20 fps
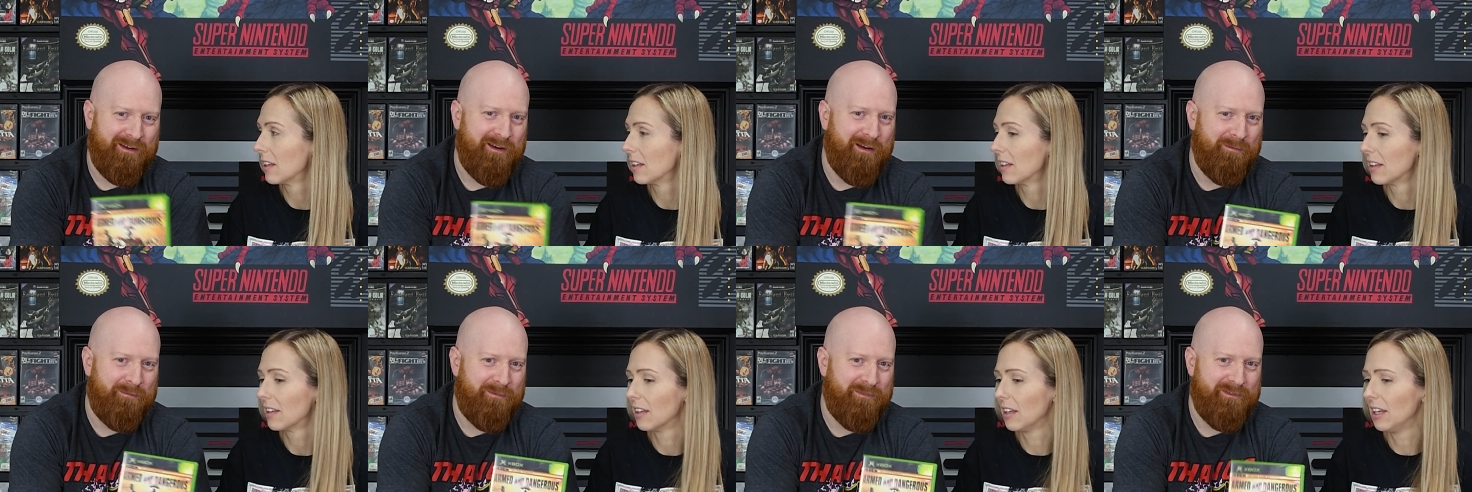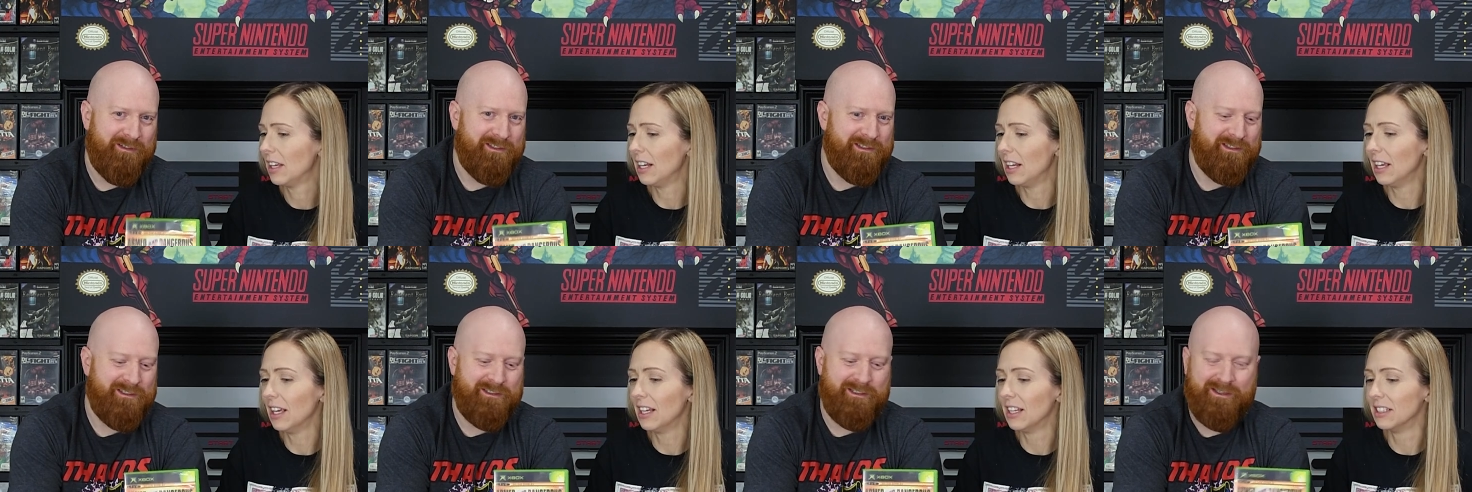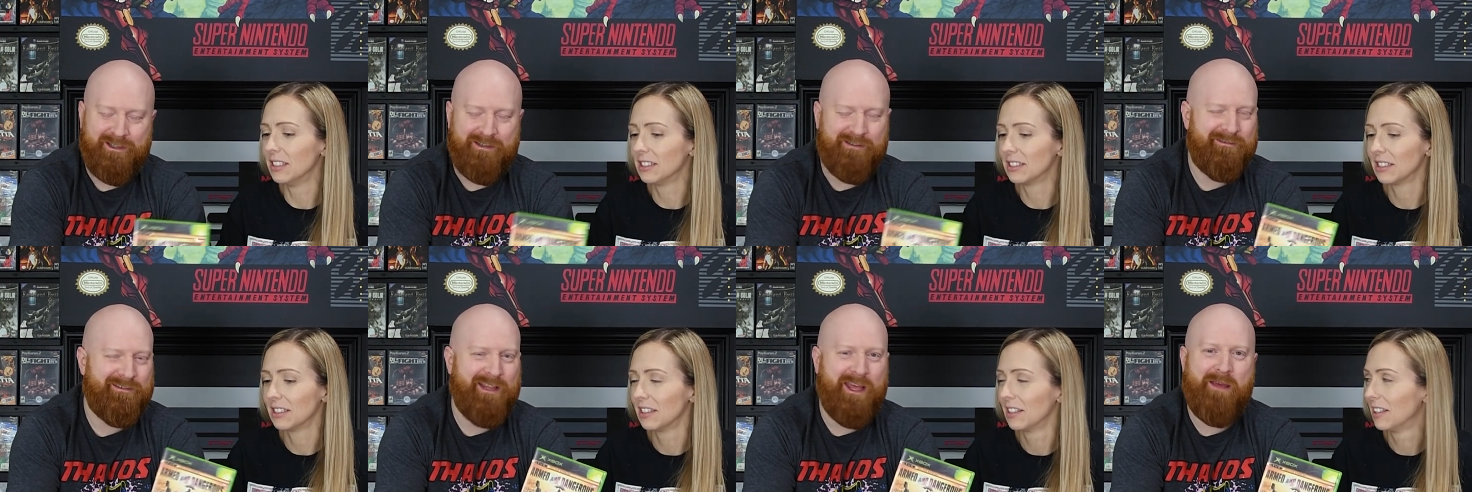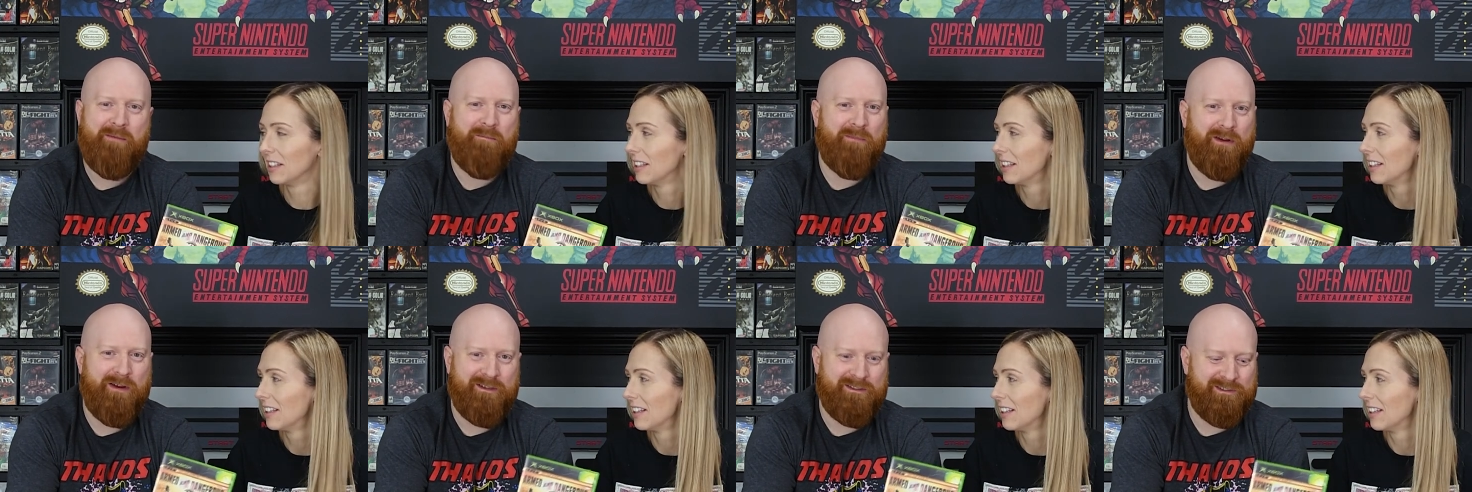Speaker 1: up. It this is. is like ten
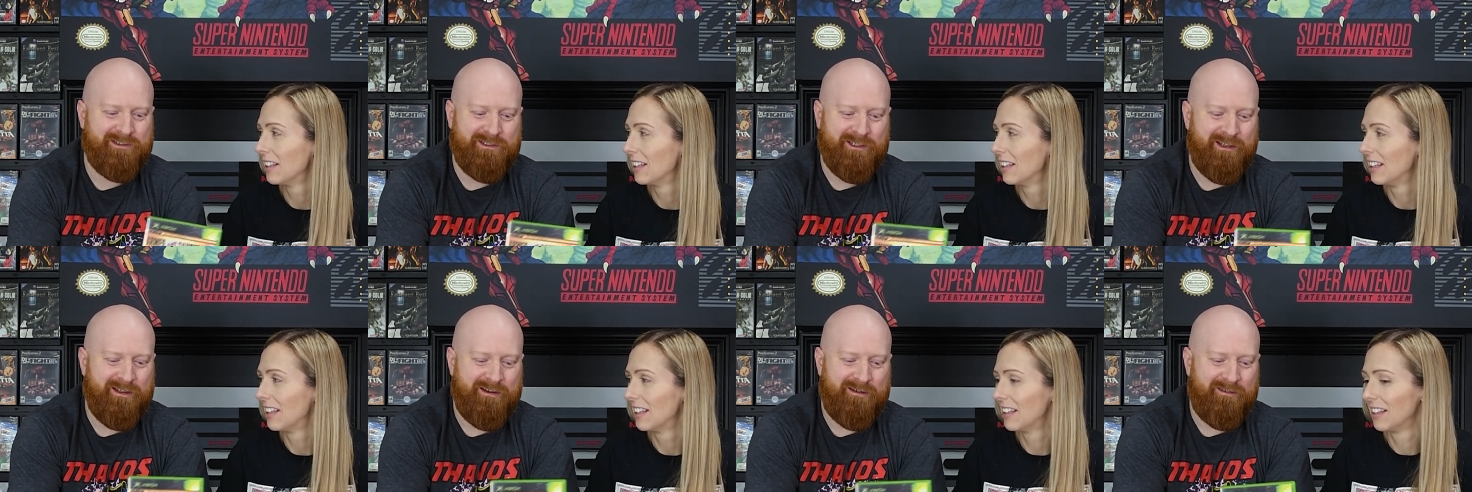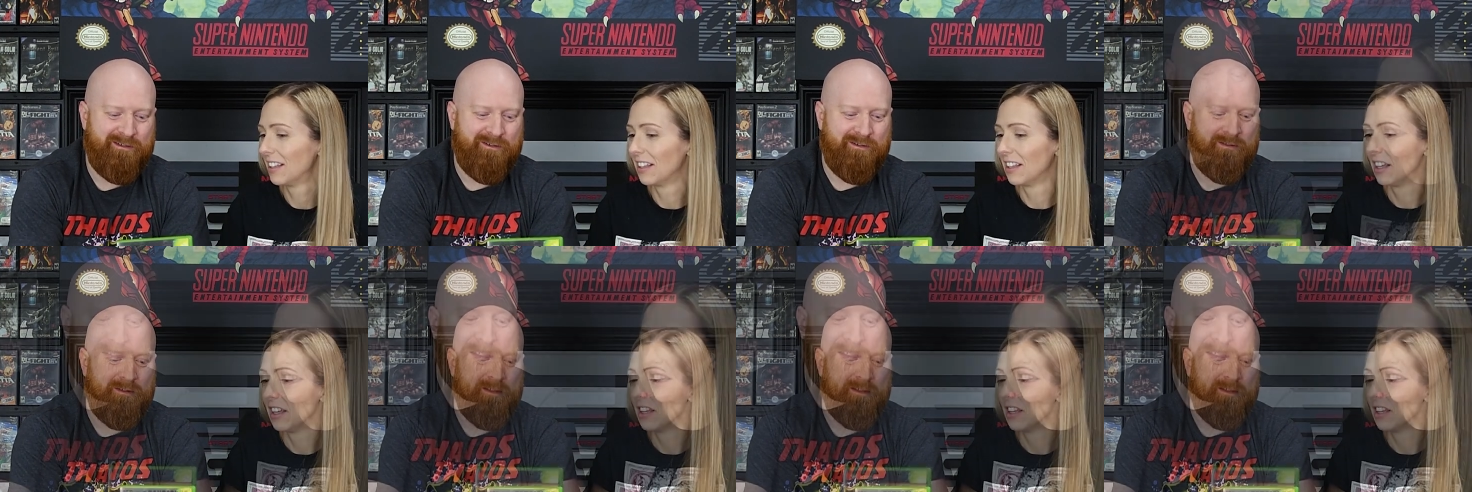bucks. I don't know.